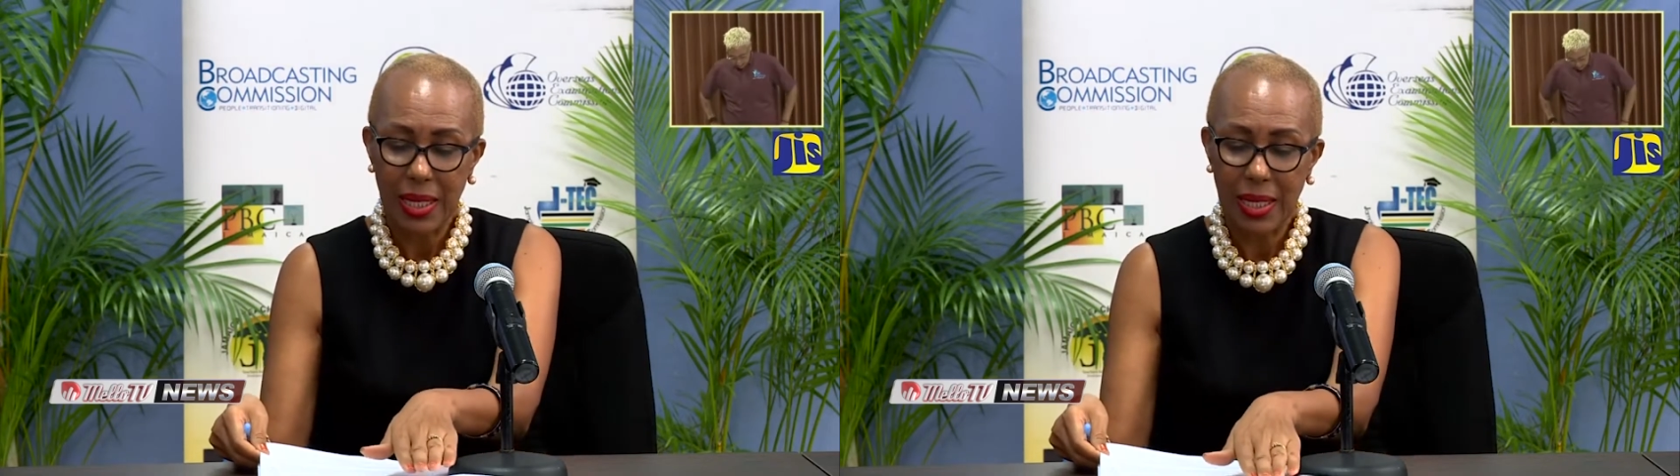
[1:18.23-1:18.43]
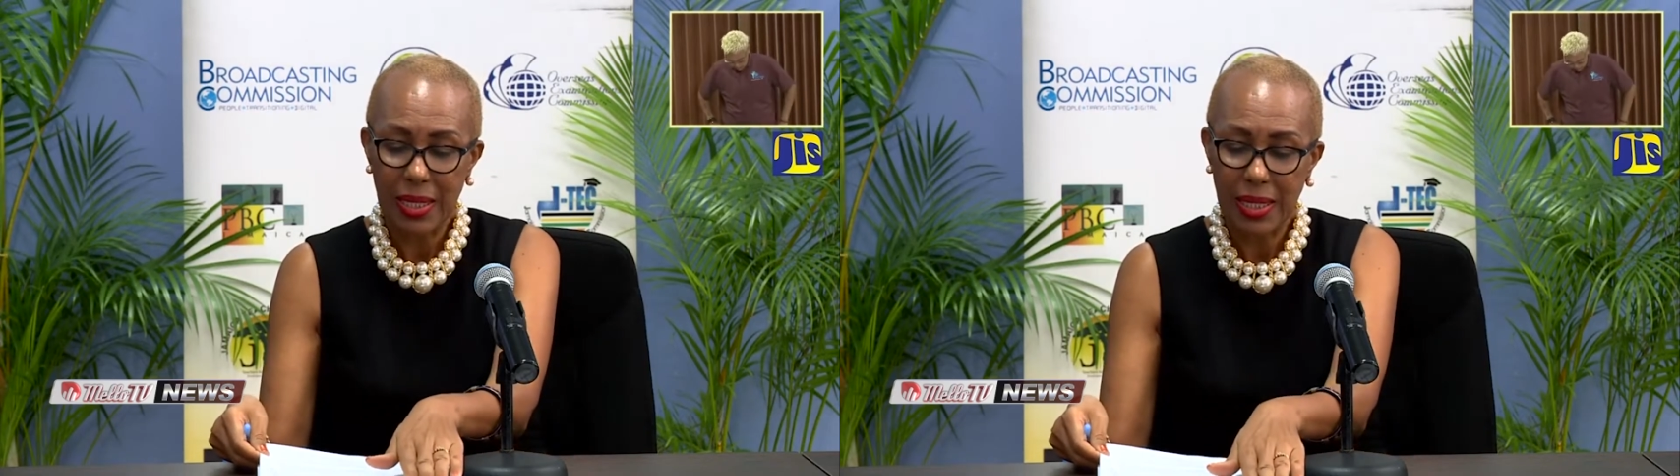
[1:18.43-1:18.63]

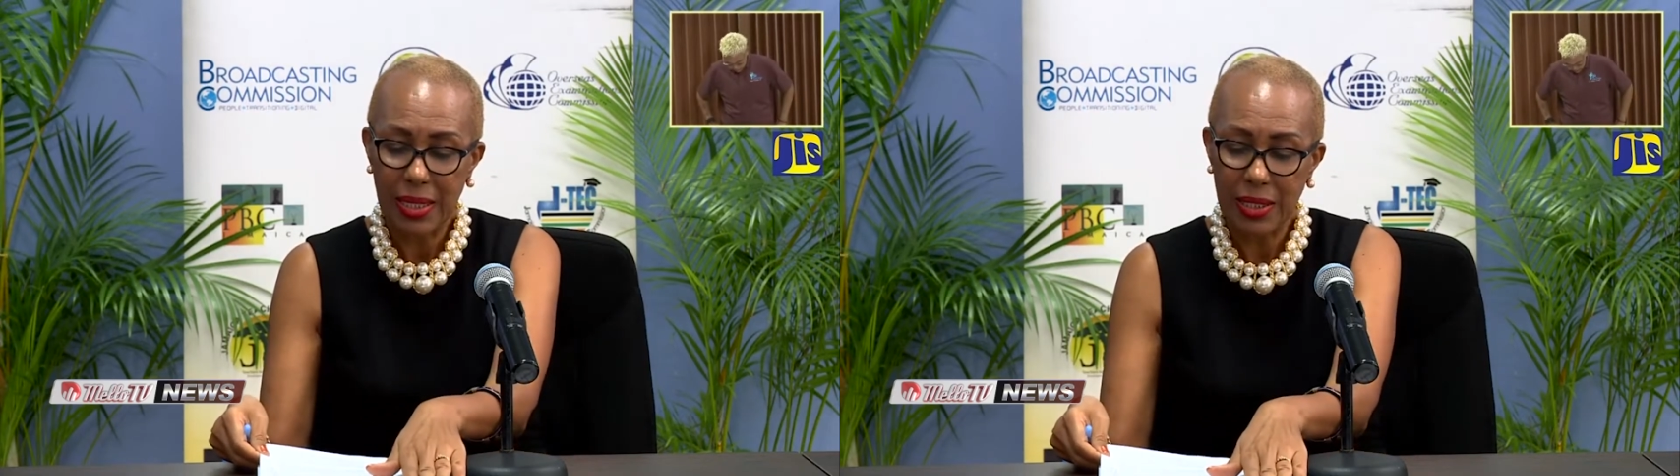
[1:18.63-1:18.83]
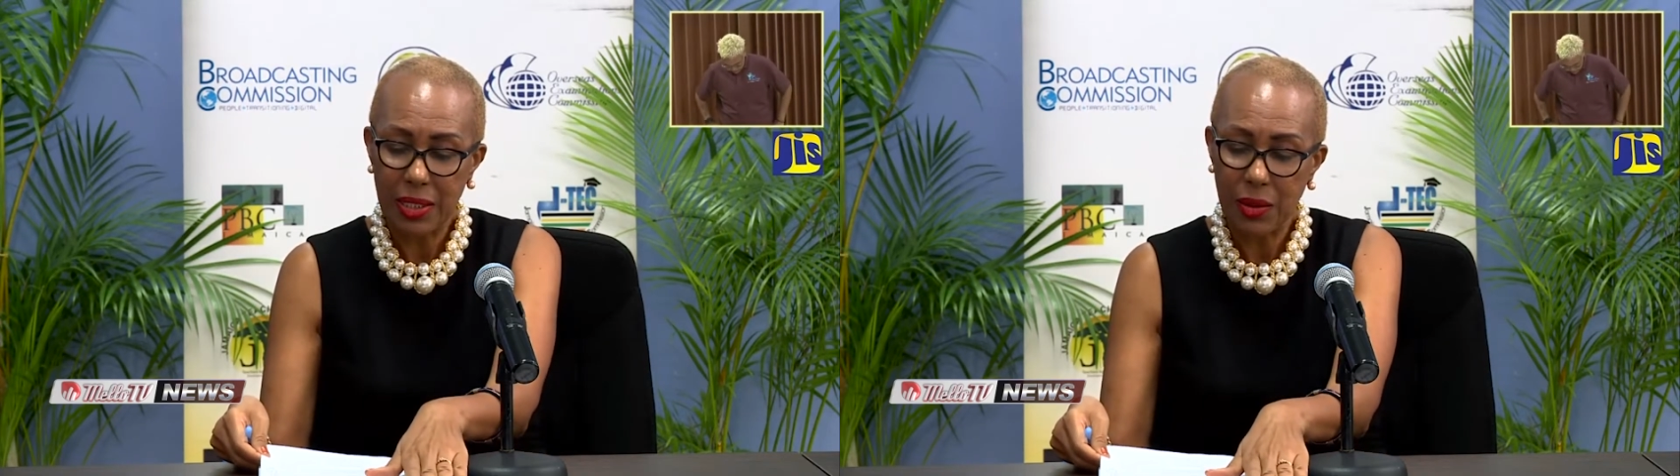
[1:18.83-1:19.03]

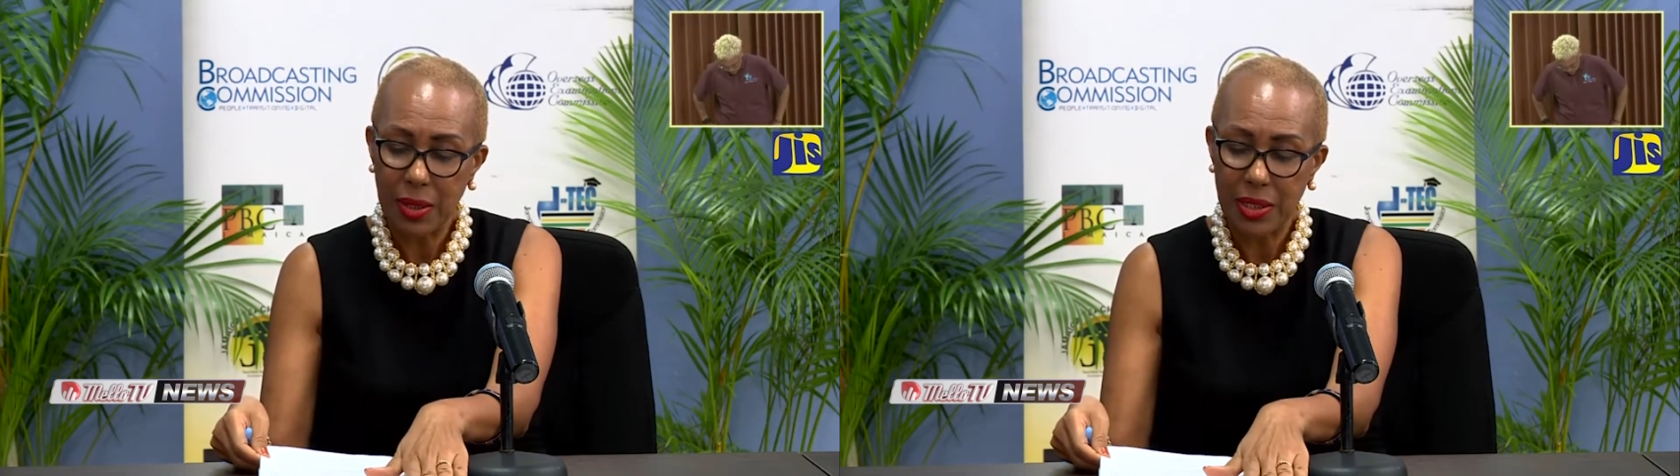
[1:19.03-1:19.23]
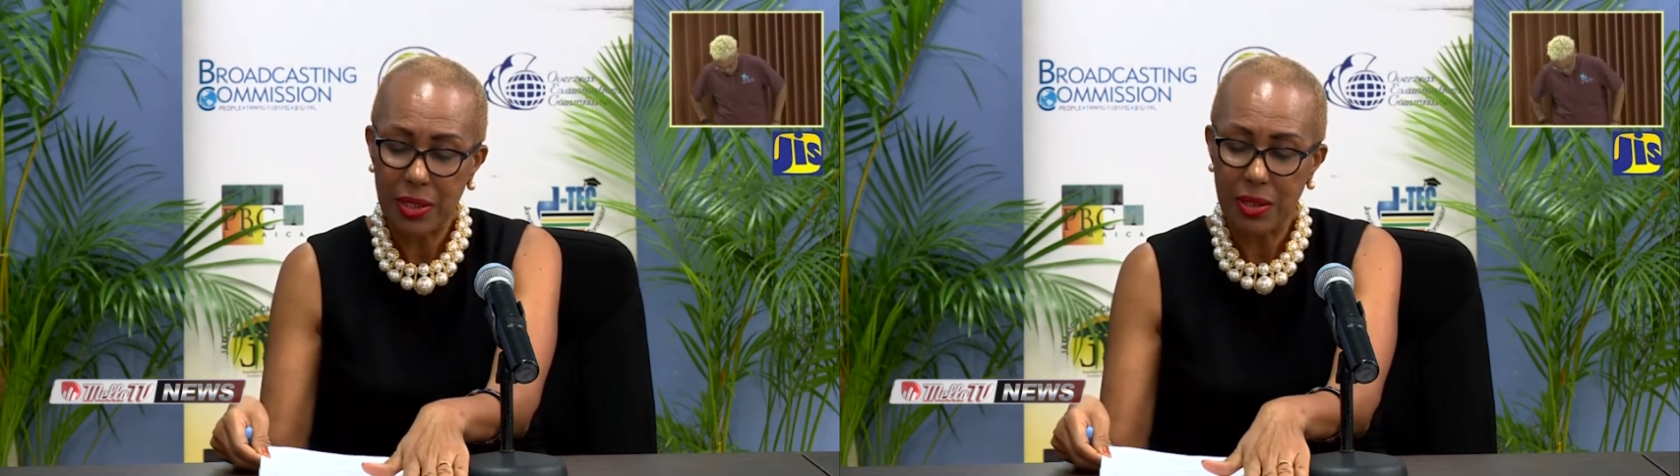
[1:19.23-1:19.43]

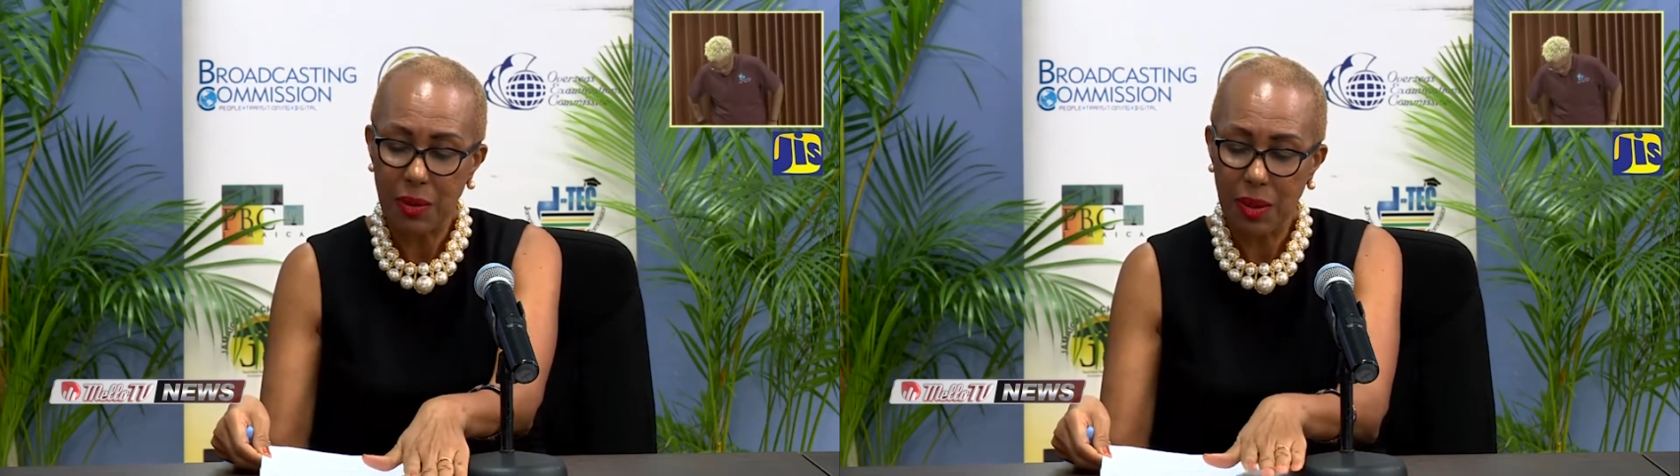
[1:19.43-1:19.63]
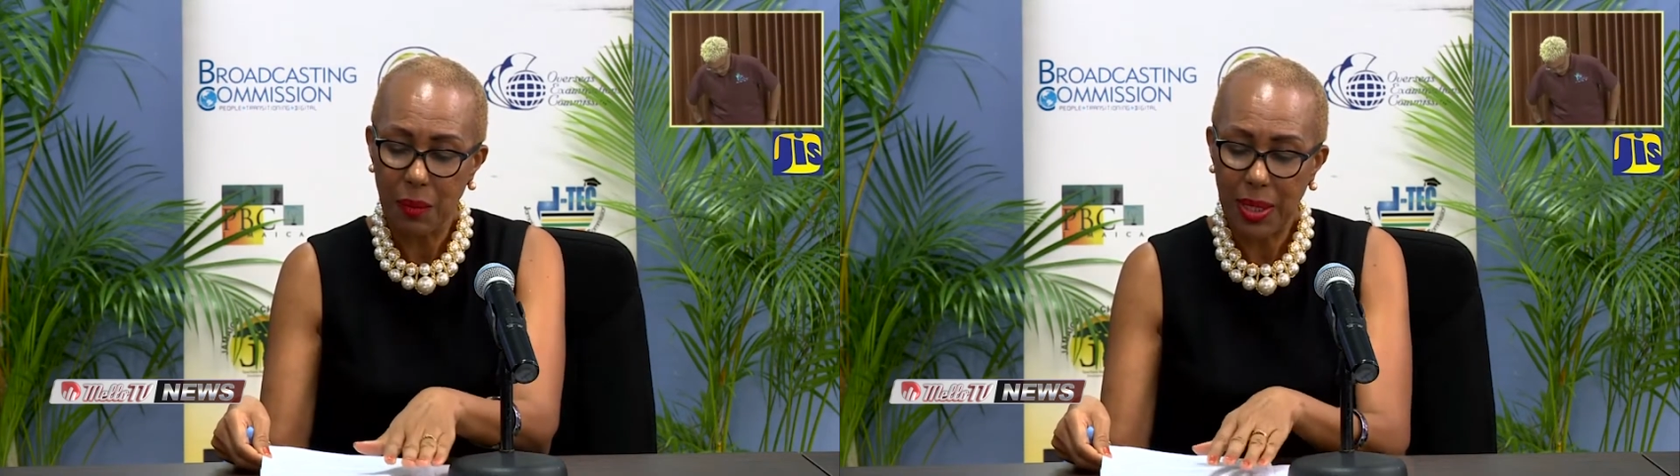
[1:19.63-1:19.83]

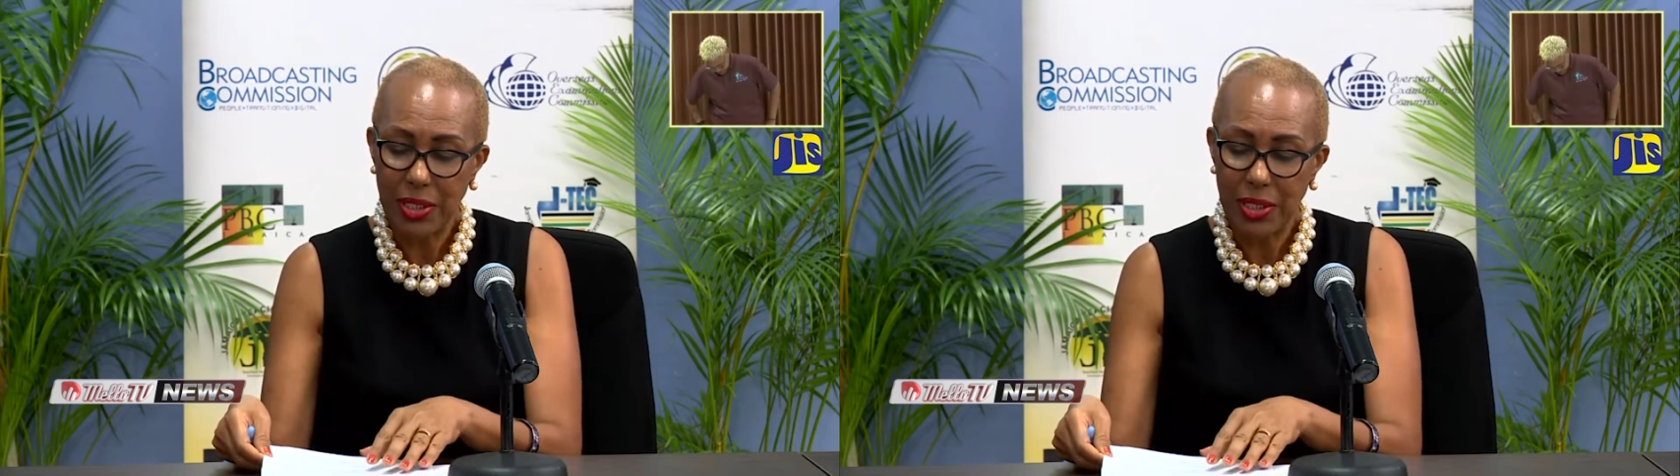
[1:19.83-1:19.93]
well